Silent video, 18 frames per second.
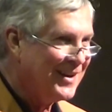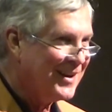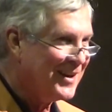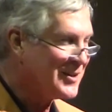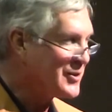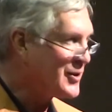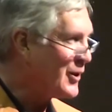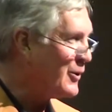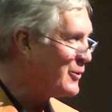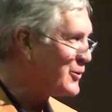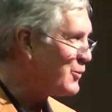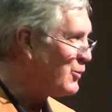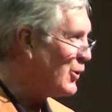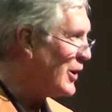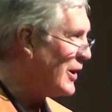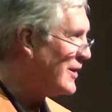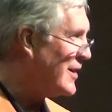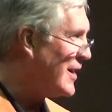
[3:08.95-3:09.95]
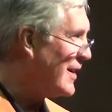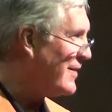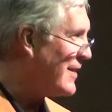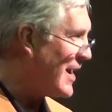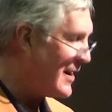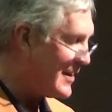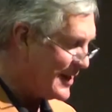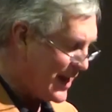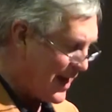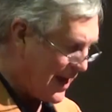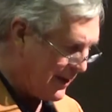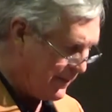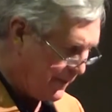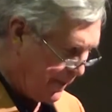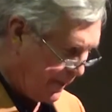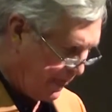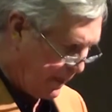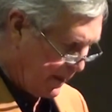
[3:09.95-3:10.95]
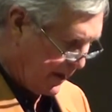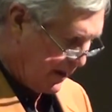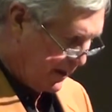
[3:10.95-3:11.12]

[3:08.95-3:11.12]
as Coach Wood did that day.